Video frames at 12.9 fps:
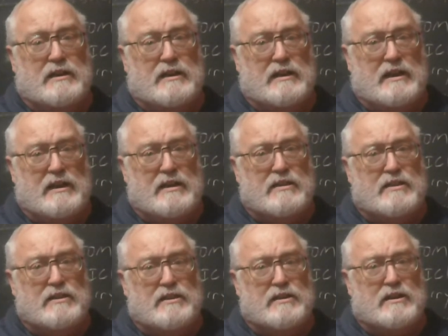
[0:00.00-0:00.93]

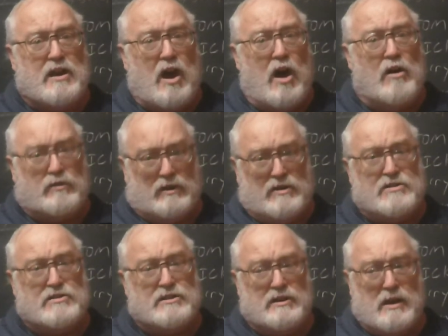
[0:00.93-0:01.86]
in the
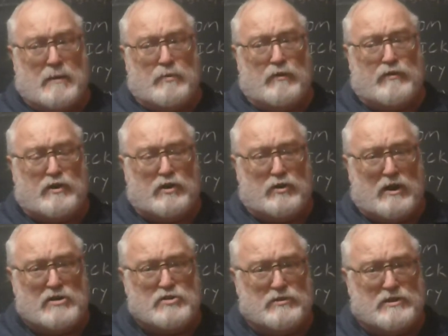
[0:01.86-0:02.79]
Congress, the number of
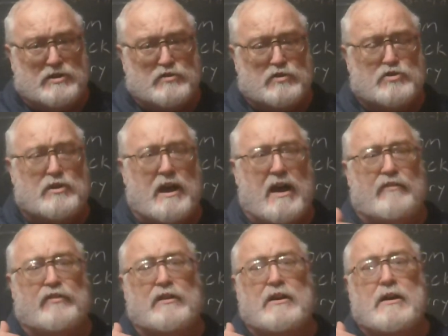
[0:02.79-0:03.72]
congressional districts you
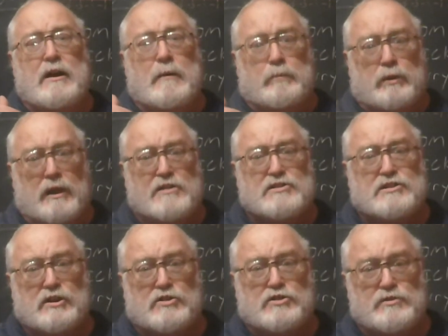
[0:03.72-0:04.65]
have, plus
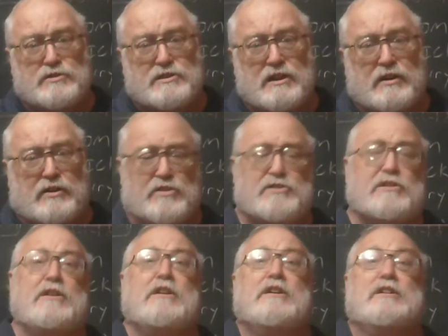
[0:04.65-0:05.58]
their 2 senators.
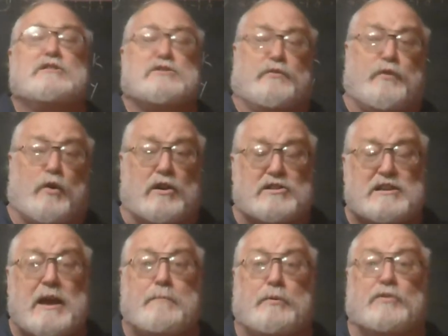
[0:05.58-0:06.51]
So for
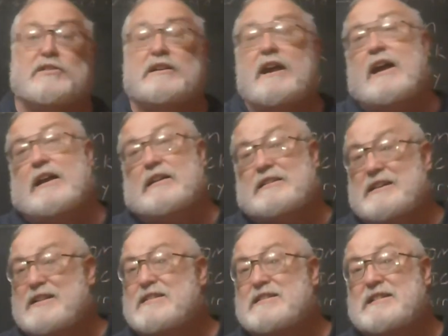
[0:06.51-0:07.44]
example, today,
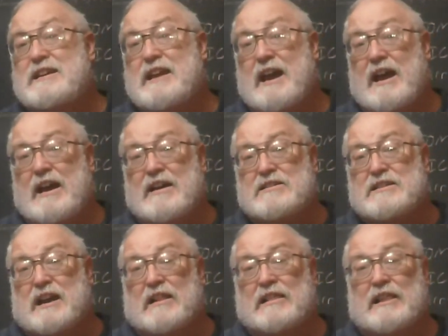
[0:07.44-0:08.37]
Tennessee has
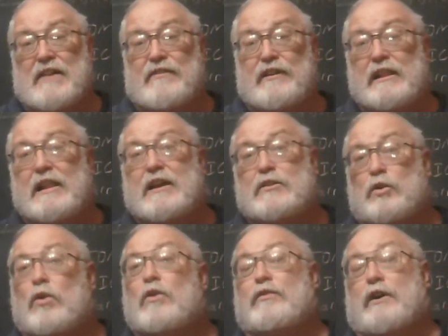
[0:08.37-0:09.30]
11
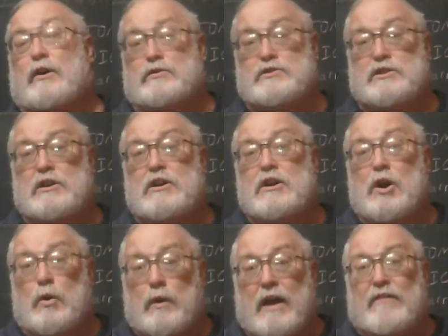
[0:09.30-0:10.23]
electoral votes.
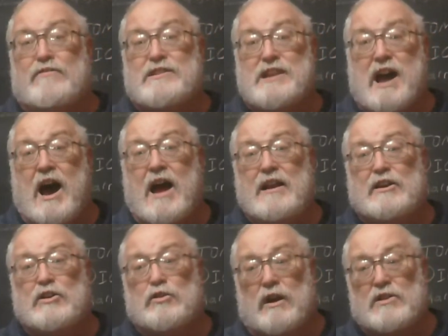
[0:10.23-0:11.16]
We have 9
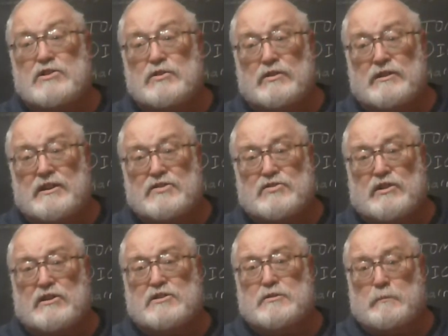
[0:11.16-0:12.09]
congressional
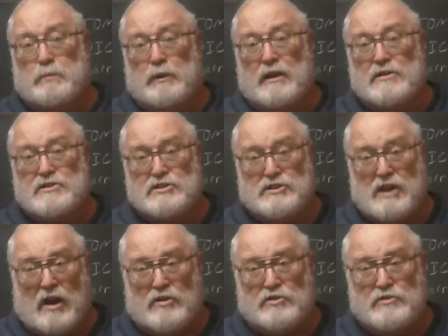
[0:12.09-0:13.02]
districts, plus
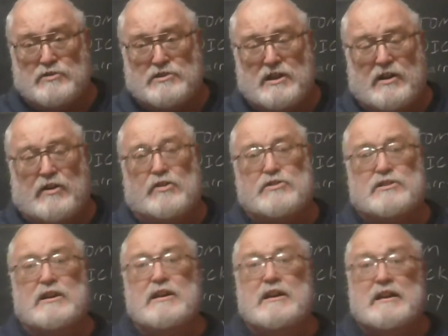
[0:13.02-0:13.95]
our 2 senators
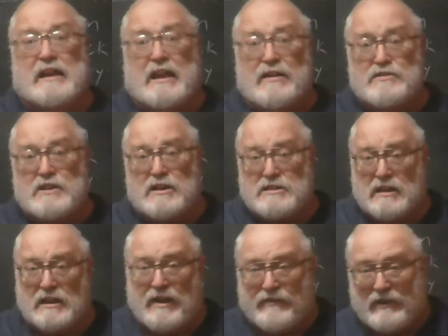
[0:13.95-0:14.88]
gives us
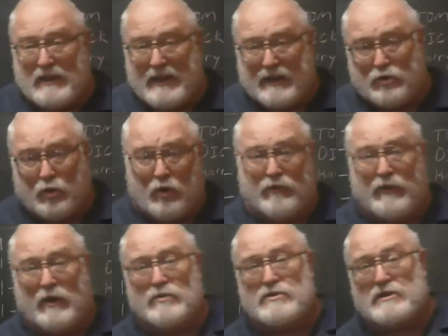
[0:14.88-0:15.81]
11 electoral
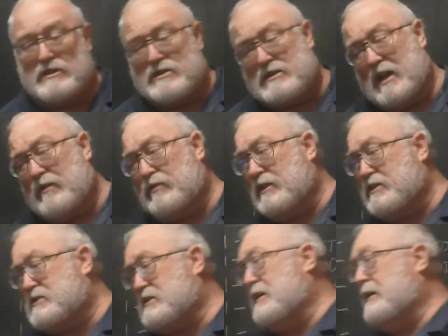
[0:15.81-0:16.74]
votes in the state of
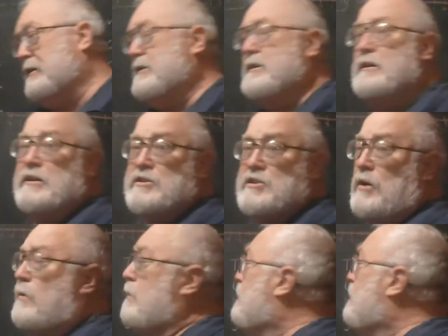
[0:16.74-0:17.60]
Tennessee. So